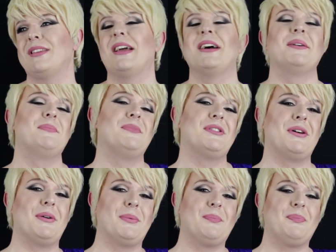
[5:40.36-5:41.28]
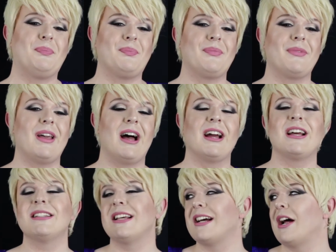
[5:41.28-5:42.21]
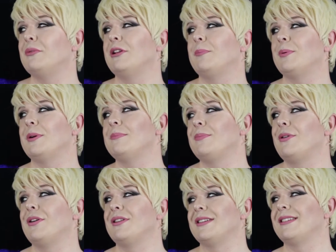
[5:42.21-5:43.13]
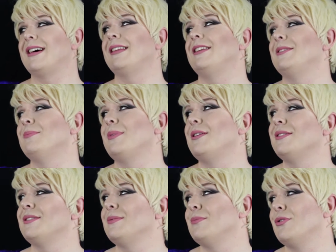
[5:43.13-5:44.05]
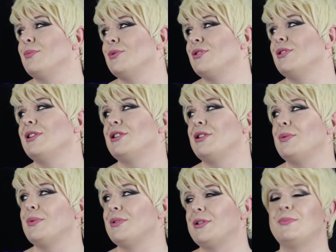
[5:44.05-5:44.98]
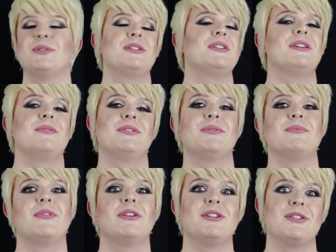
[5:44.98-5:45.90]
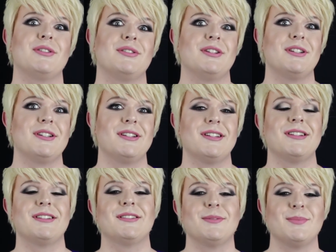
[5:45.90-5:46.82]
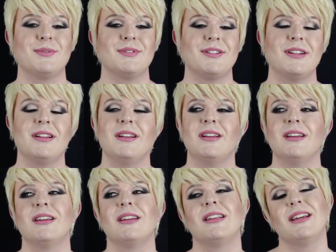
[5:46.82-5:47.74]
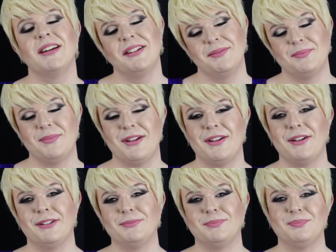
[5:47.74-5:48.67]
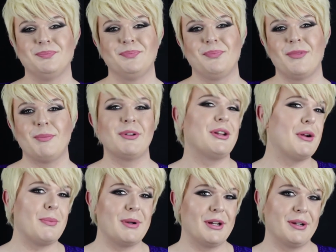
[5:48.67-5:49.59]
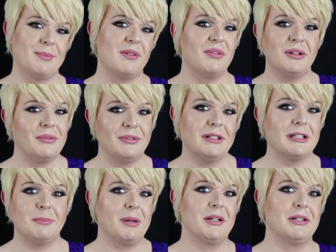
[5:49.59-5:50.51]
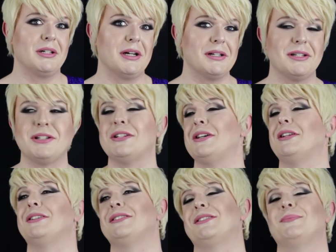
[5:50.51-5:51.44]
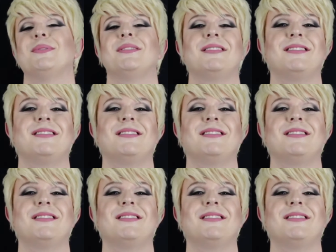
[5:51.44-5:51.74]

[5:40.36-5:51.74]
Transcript: Yeah, so I guess I can't really pinpoint exactly embarrassing moment unless you wanted me to give you some very dirty details, but yeah, well, you know me, I'm a filthy little pig, aren't I, darlings?